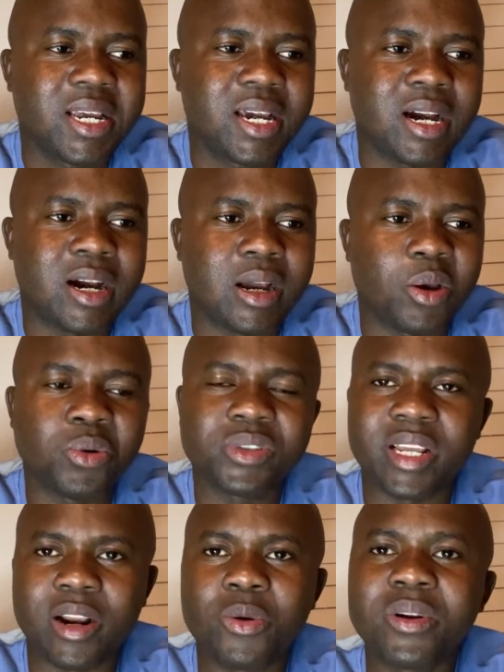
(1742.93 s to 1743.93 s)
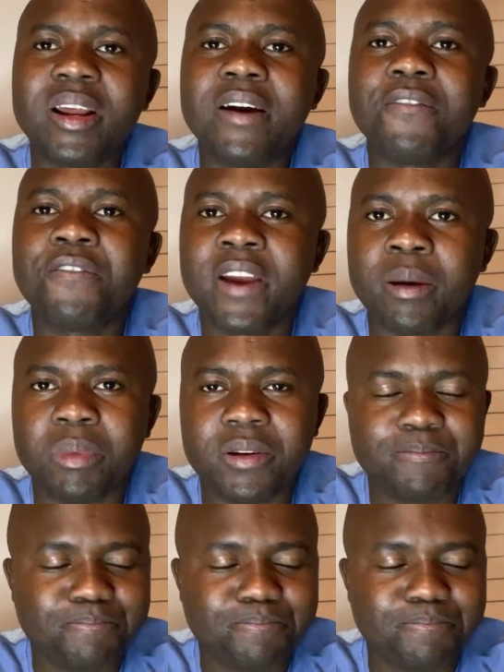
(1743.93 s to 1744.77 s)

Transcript: it was around Feb.